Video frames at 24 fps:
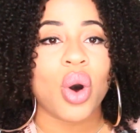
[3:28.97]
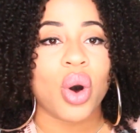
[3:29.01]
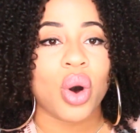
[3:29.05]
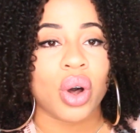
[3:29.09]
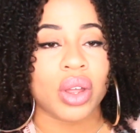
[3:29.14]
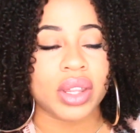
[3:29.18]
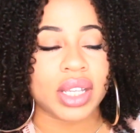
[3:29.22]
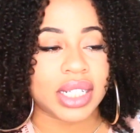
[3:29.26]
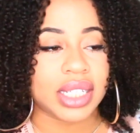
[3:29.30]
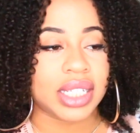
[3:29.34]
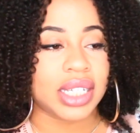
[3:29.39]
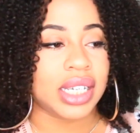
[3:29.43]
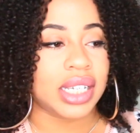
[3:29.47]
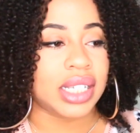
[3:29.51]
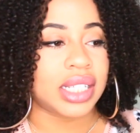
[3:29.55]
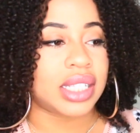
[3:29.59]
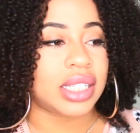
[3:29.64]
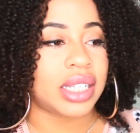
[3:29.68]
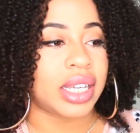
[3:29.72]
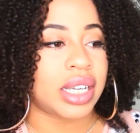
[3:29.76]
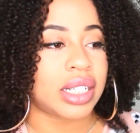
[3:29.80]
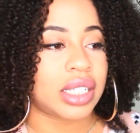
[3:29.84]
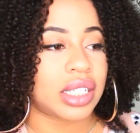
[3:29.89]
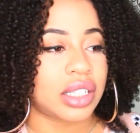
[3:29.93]
on the TEAS
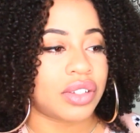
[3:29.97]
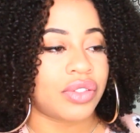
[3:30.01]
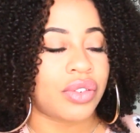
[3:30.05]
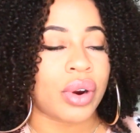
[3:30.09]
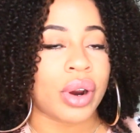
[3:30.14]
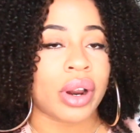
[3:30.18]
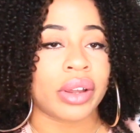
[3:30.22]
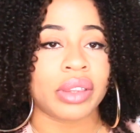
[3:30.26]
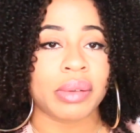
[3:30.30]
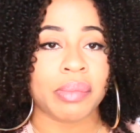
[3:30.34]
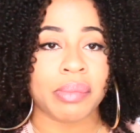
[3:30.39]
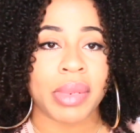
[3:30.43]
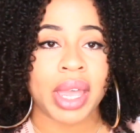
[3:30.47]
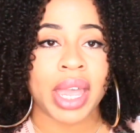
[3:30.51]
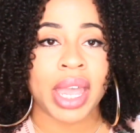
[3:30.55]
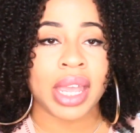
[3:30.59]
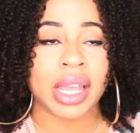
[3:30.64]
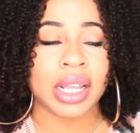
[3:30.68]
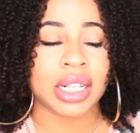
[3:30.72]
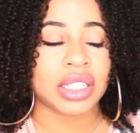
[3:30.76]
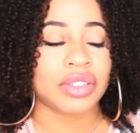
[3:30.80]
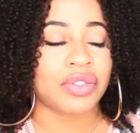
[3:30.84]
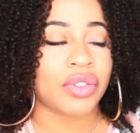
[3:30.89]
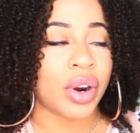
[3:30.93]
test as far
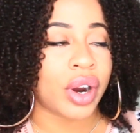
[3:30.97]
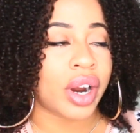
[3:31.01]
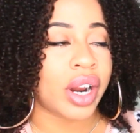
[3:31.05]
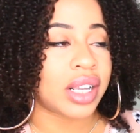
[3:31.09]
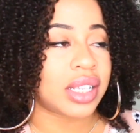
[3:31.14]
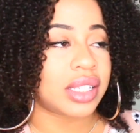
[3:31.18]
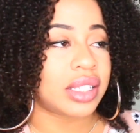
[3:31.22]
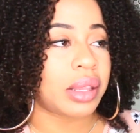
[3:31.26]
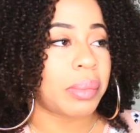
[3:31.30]
as